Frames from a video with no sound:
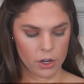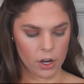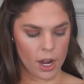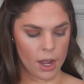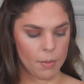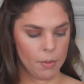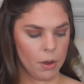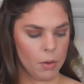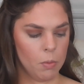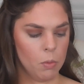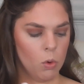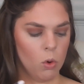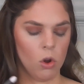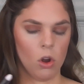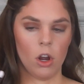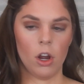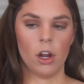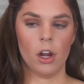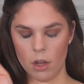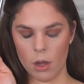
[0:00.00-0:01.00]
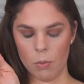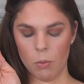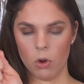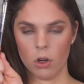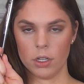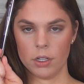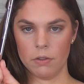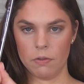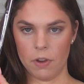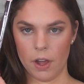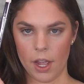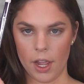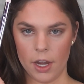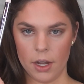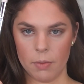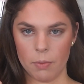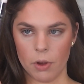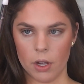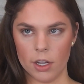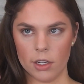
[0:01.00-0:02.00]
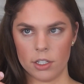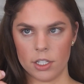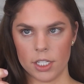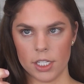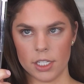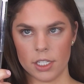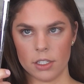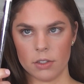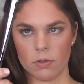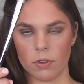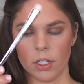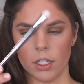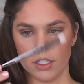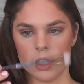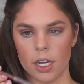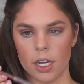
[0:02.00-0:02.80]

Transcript: to grab a more defined brush. This is Real